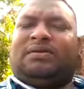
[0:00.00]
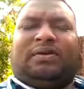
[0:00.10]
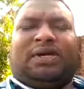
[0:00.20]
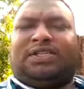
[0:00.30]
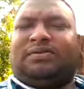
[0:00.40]

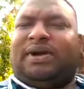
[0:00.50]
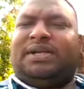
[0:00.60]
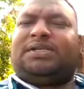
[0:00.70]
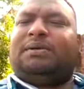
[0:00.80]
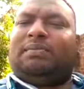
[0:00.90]
It's very
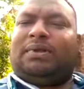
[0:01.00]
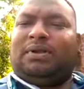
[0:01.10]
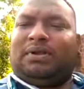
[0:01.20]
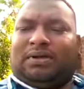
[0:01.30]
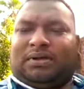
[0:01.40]
simple.
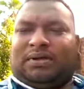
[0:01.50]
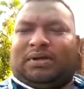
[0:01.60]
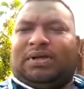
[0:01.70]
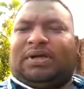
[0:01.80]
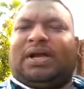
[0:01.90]

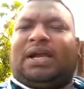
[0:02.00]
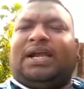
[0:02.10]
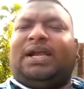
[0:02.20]
Correct